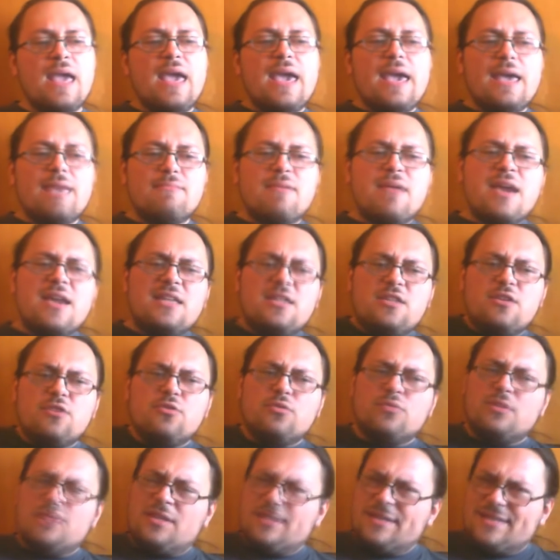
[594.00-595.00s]
And mind
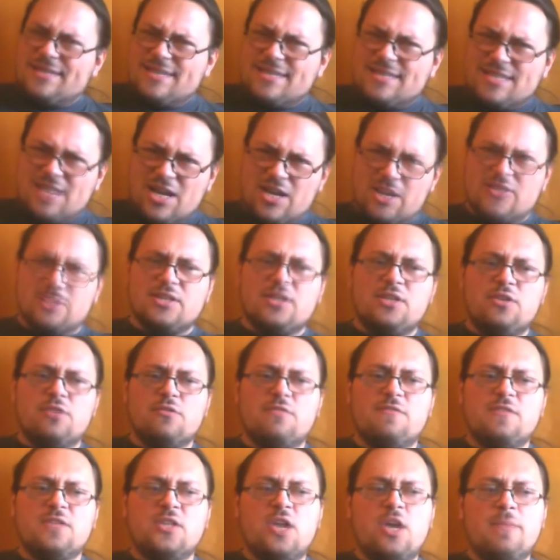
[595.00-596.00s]
you, this is not a new
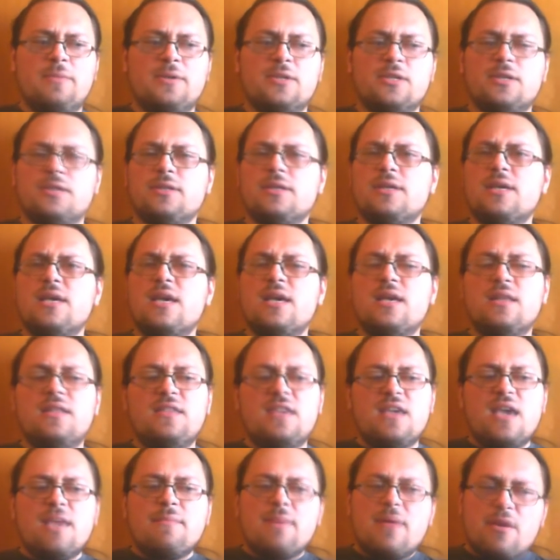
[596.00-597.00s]
phenomenon.
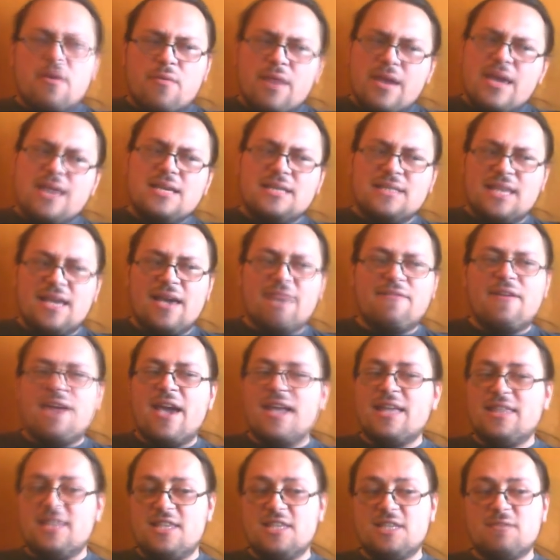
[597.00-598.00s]
The MRAs have
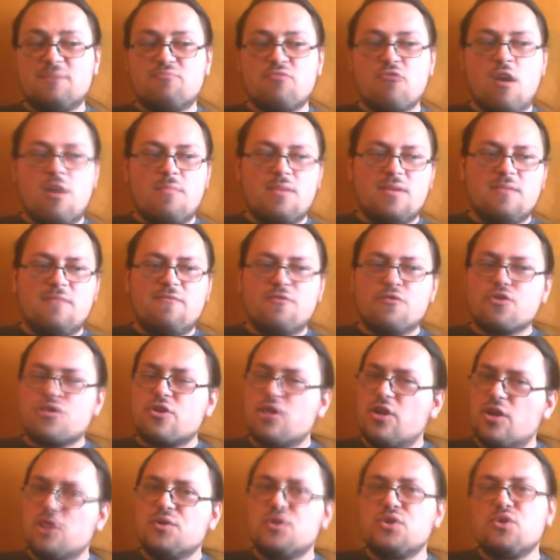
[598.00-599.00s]
had this problem for
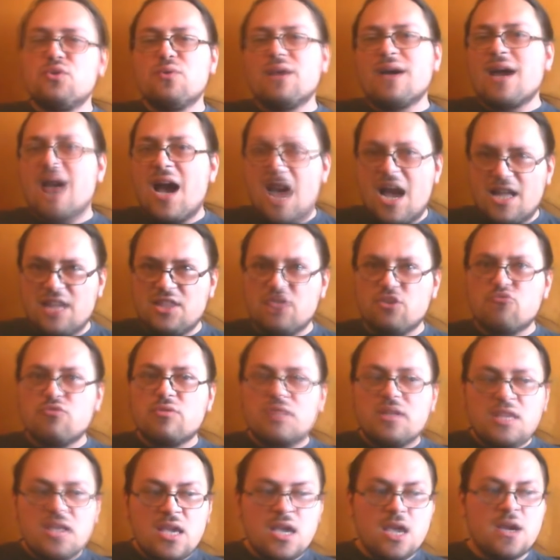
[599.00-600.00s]
close to
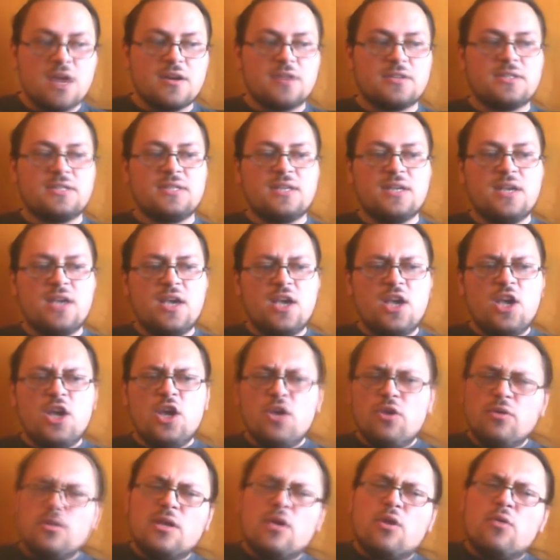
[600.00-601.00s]
100 years.
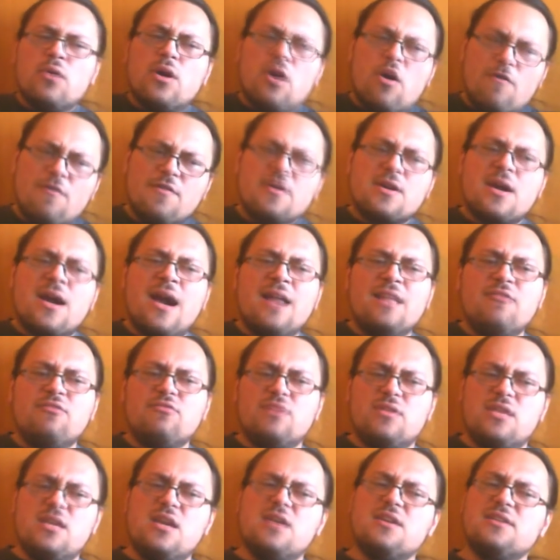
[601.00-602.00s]
You know, over
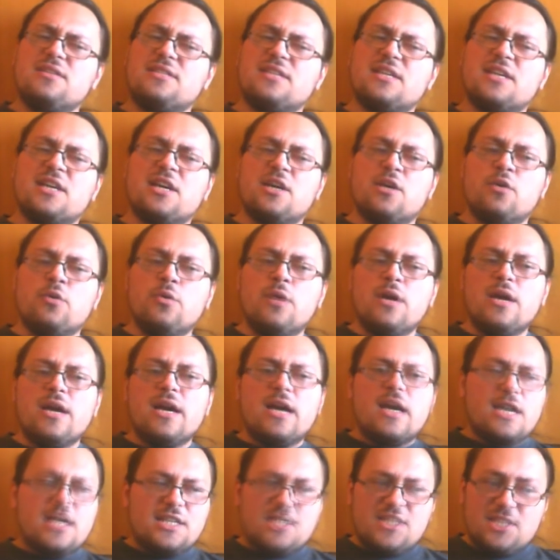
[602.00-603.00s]
100 years ago,
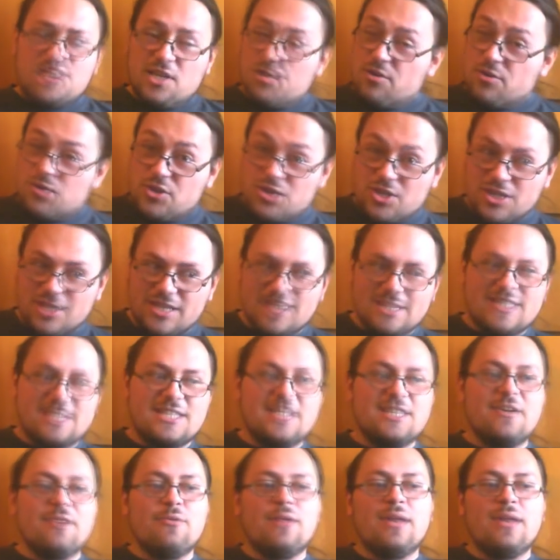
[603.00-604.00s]
a socialist, no